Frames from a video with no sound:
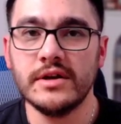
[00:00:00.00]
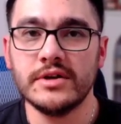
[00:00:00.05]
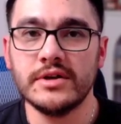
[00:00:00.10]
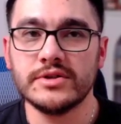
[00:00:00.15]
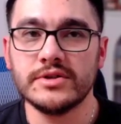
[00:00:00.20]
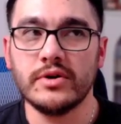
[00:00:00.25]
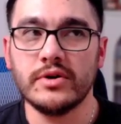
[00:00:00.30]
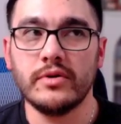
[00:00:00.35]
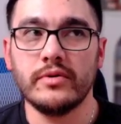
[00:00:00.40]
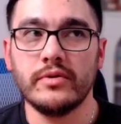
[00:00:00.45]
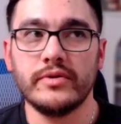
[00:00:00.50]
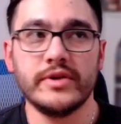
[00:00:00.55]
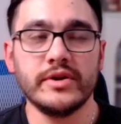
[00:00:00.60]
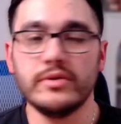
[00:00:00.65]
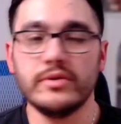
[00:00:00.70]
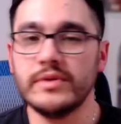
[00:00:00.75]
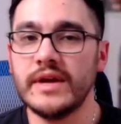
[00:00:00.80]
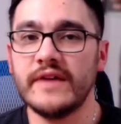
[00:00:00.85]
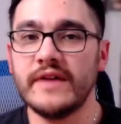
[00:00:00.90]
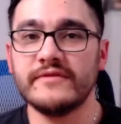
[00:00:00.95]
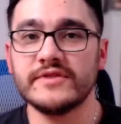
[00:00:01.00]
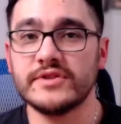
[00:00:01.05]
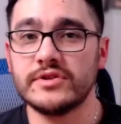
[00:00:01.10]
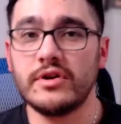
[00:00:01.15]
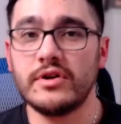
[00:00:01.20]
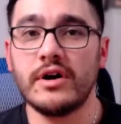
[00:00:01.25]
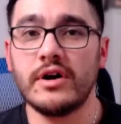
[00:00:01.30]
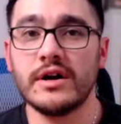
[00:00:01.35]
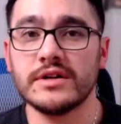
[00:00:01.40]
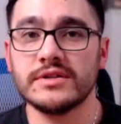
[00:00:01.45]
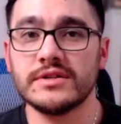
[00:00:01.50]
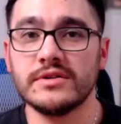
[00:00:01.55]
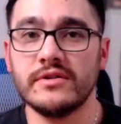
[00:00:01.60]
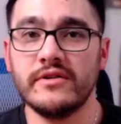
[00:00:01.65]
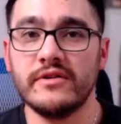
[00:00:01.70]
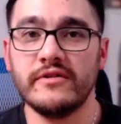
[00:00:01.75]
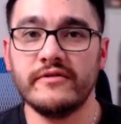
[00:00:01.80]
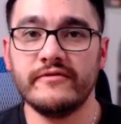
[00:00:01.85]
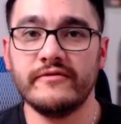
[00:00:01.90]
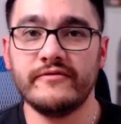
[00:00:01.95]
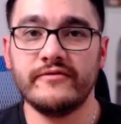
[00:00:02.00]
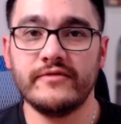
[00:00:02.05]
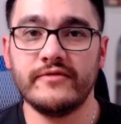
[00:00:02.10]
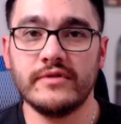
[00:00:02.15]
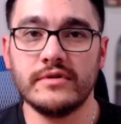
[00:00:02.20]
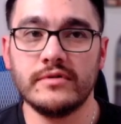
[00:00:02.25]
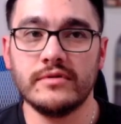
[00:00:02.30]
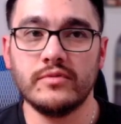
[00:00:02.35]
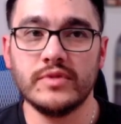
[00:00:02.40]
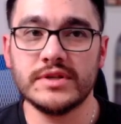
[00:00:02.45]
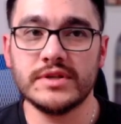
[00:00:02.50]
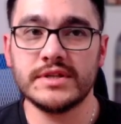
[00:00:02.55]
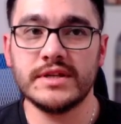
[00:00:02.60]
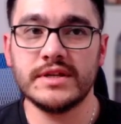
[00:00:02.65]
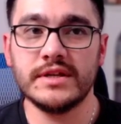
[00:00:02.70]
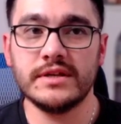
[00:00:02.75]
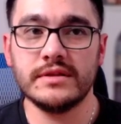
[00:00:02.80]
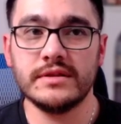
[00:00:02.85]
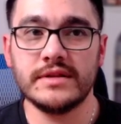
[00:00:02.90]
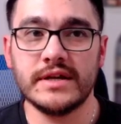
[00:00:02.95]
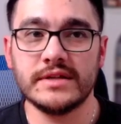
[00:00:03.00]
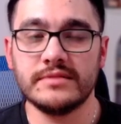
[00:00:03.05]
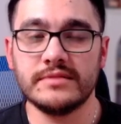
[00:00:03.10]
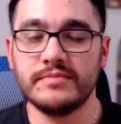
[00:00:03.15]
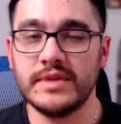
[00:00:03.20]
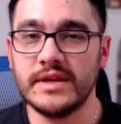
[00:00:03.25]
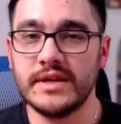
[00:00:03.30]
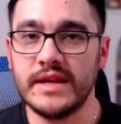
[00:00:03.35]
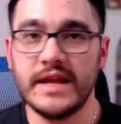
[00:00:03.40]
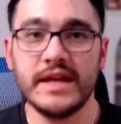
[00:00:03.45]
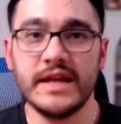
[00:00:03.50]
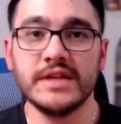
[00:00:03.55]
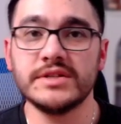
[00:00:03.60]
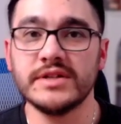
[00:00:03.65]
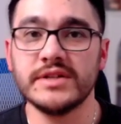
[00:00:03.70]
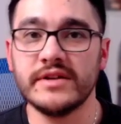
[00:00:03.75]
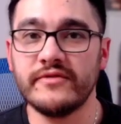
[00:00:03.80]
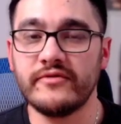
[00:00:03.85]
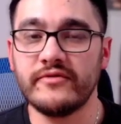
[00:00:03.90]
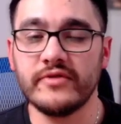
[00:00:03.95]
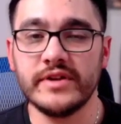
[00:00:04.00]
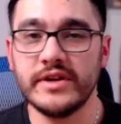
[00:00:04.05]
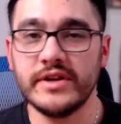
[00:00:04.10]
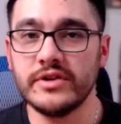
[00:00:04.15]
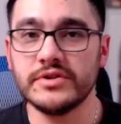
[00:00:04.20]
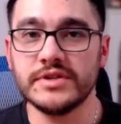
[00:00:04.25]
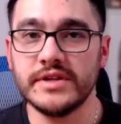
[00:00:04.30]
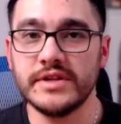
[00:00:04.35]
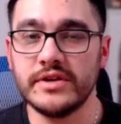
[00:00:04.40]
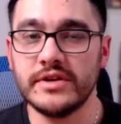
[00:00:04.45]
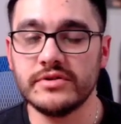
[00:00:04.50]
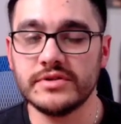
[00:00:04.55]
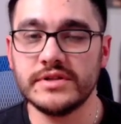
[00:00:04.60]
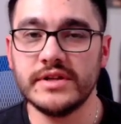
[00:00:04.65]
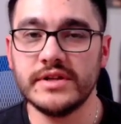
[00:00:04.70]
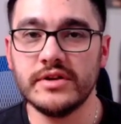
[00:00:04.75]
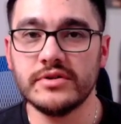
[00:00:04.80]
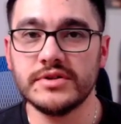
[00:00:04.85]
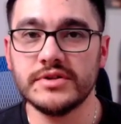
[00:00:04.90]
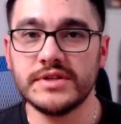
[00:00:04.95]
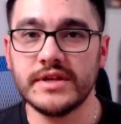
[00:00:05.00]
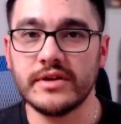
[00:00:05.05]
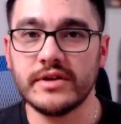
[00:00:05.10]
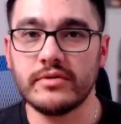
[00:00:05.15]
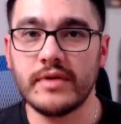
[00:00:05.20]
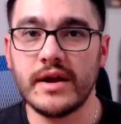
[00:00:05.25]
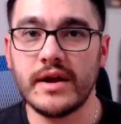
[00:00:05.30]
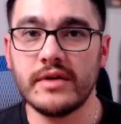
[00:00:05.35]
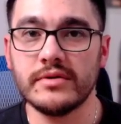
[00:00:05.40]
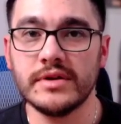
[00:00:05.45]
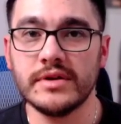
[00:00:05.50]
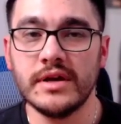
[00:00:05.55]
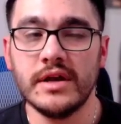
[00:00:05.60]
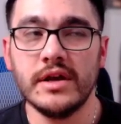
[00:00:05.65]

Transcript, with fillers: so they don't have stocks of whiskey that's been aging for years and years and years sitting around,